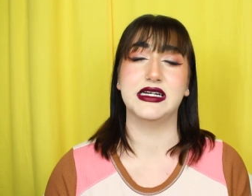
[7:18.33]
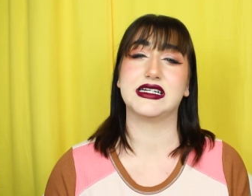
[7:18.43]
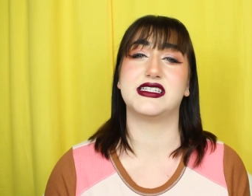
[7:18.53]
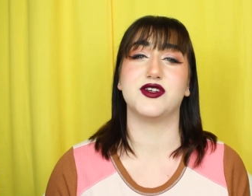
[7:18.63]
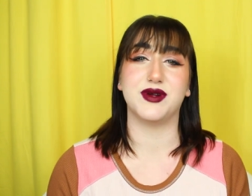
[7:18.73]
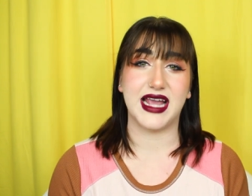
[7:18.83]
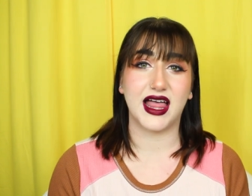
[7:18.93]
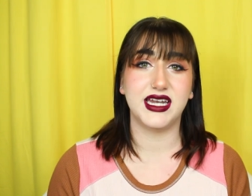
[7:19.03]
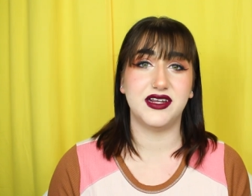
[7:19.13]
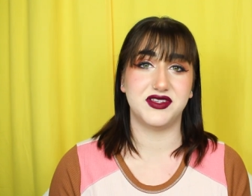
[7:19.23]
because the
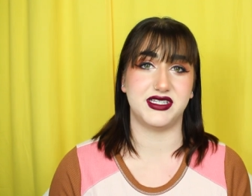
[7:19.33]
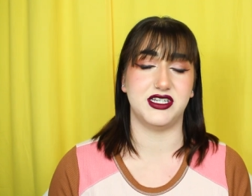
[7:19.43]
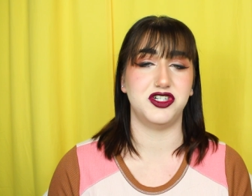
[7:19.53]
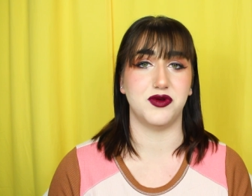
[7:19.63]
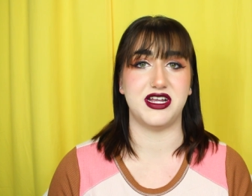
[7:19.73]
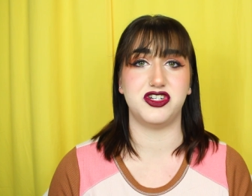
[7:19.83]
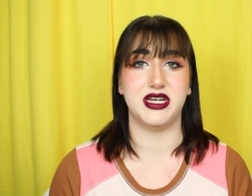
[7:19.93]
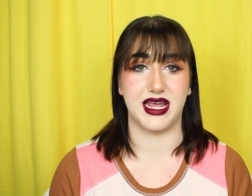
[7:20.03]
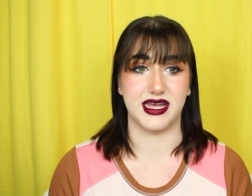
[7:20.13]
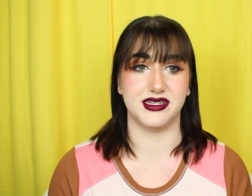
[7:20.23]
reality of the
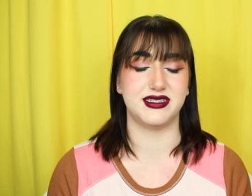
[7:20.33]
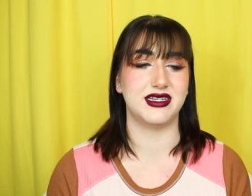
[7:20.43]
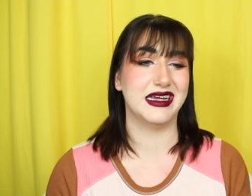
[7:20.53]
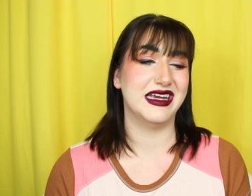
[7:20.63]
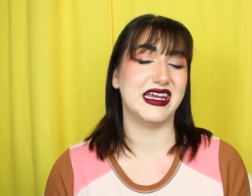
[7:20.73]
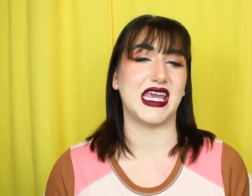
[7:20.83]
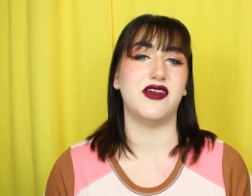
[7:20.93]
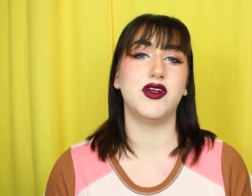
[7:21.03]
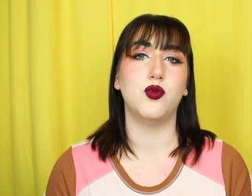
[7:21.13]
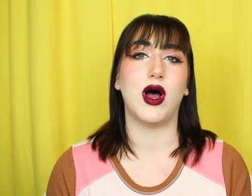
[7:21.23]
situation is,
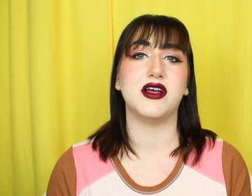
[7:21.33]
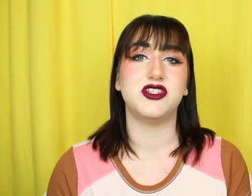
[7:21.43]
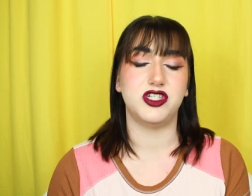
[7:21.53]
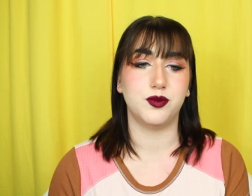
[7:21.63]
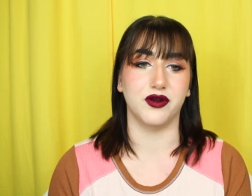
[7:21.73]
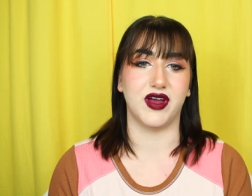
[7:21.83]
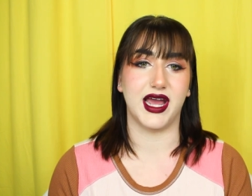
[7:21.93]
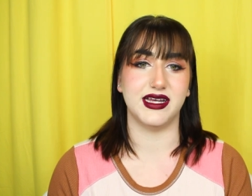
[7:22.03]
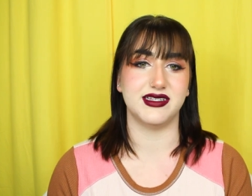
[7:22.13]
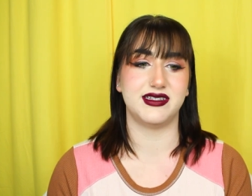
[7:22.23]
even while
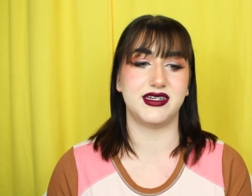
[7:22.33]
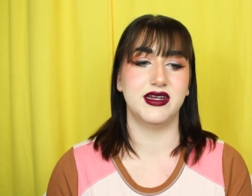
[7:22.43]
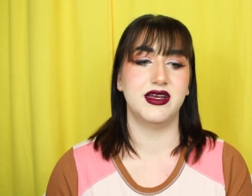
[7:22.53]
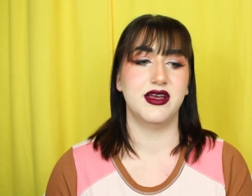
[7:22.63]
supervised,